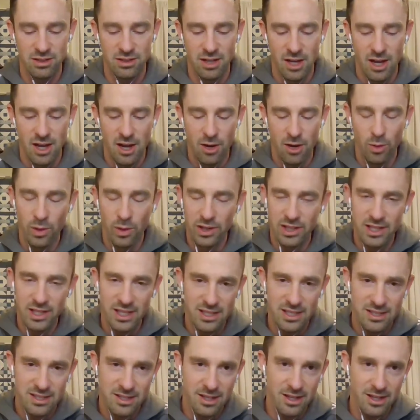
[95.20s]
your
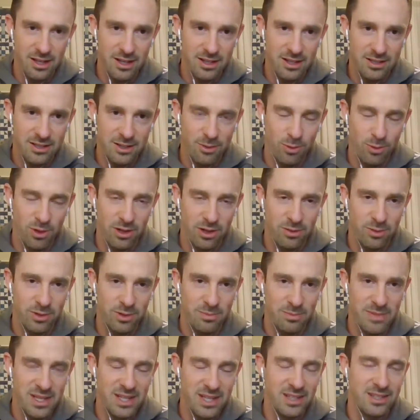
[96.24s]
willingness to, to work
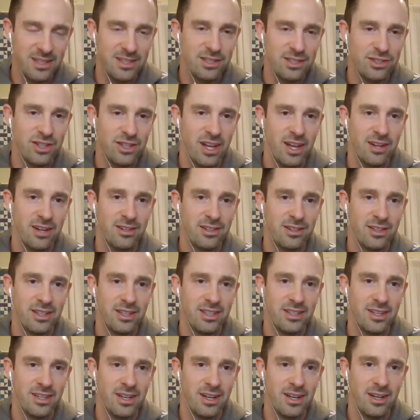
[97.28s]
with me in this channel
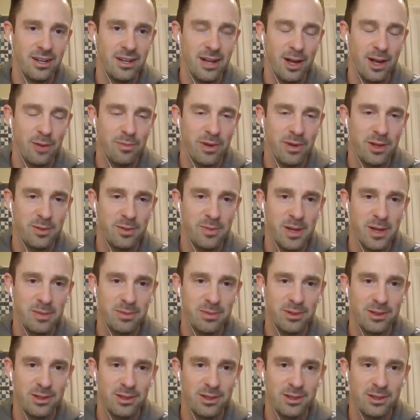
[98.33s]
and uh, help other
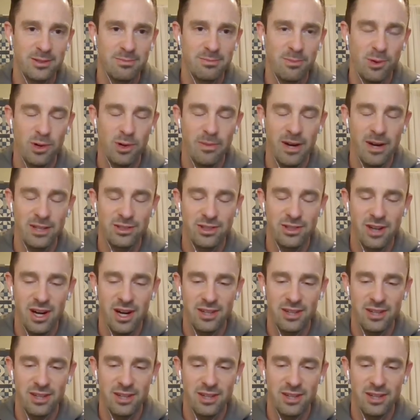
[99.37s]
people learn more about